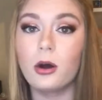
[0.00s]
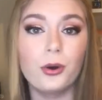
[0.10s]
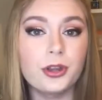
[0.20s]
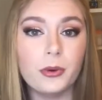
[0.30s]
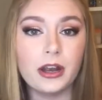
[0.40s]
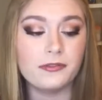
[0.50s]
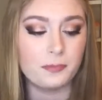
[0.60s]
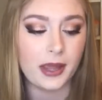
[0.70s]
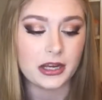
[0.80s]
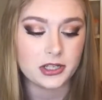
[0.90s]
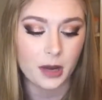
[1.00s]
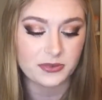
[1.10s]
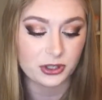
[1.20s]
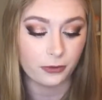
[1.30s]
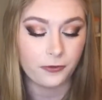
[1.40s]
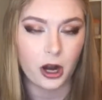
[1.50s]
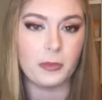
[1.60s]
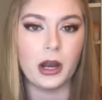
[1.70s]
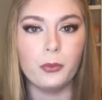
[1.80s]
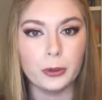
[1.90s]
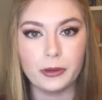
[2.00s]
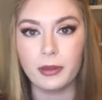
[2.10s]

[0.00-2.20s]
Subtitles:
Only one I've picked up so far, but I will be